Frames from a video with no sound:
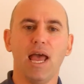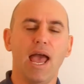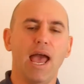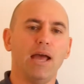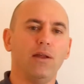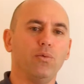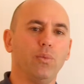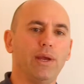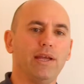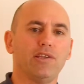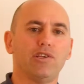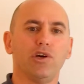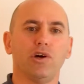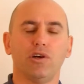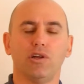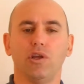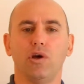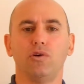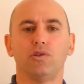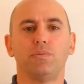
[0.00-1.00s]
And we
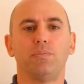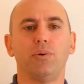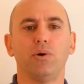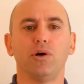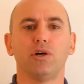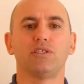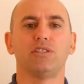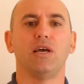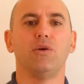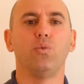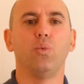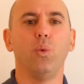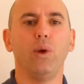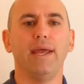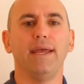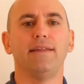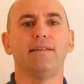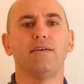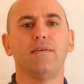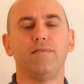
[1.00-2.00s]
took those books and
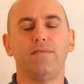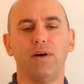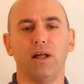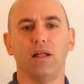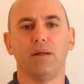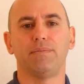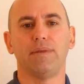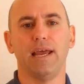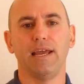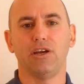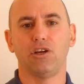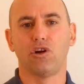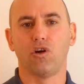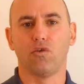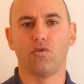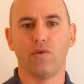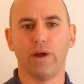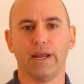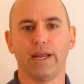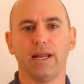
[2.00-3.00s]
we developed a
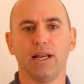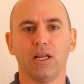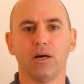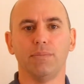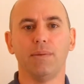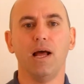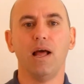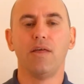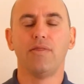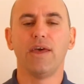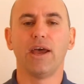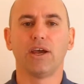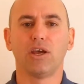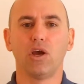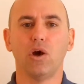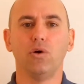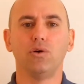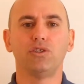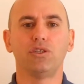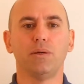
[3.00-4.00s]
curriculum that
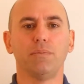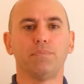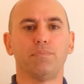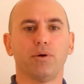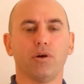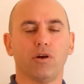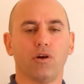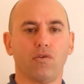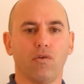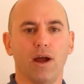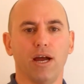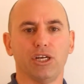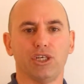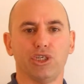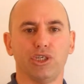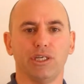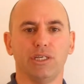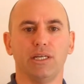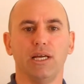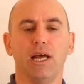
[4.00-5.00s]
goes in
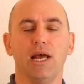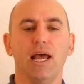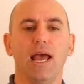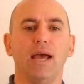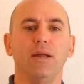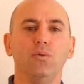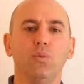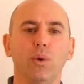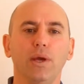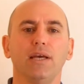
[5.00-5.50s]
progression. And